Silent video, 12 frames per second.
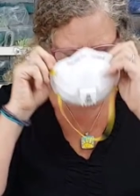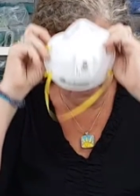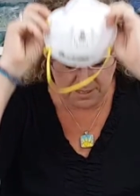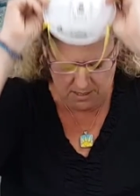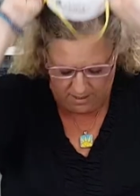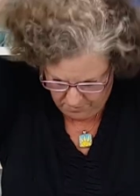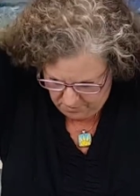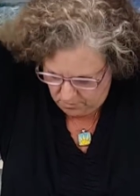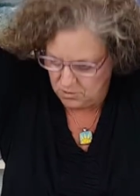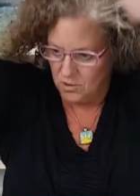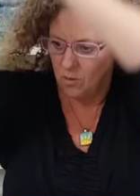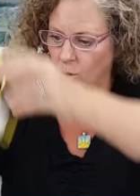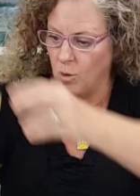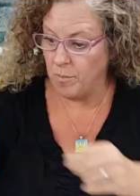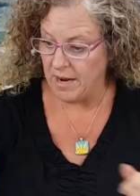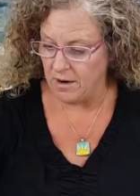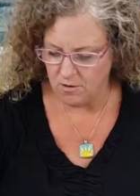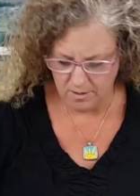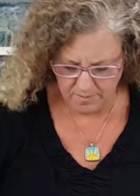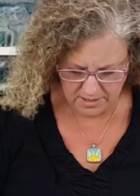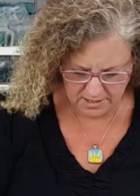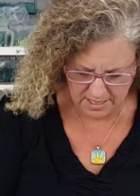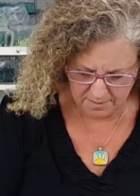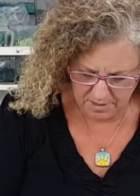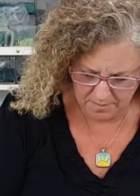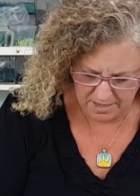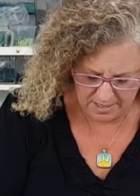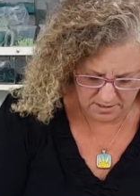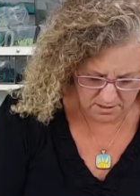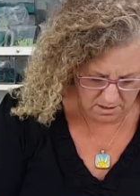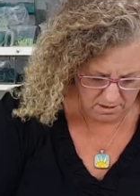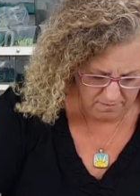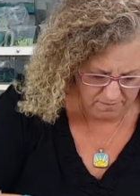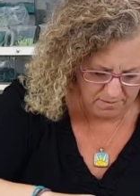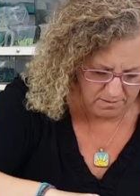mixed up and there's no more powder, I'm going to take my mask off.